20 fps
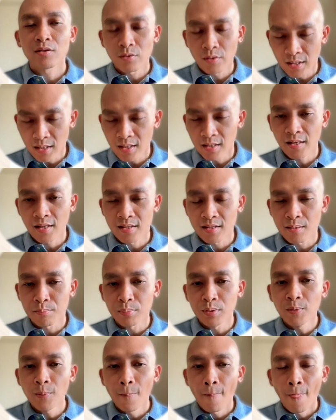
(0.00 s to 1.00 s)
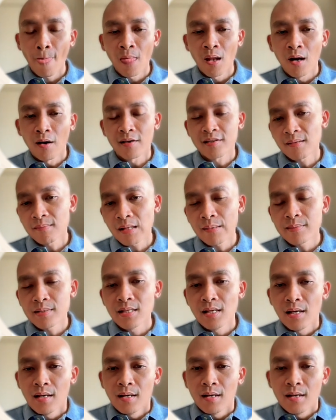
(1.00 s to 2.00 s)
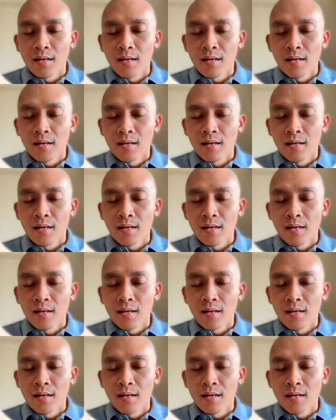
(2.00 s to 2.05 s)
So another example, right? Sometimes